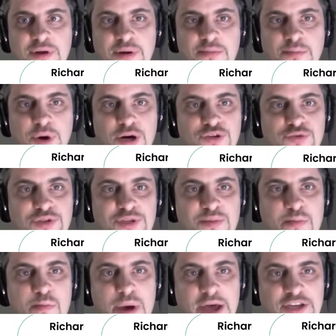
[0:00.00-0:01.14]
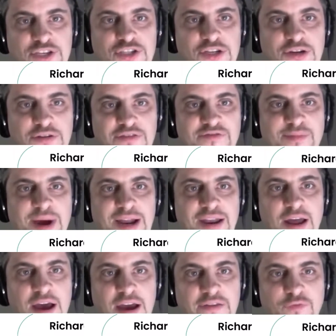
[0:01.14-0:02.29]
March was the best year of my life.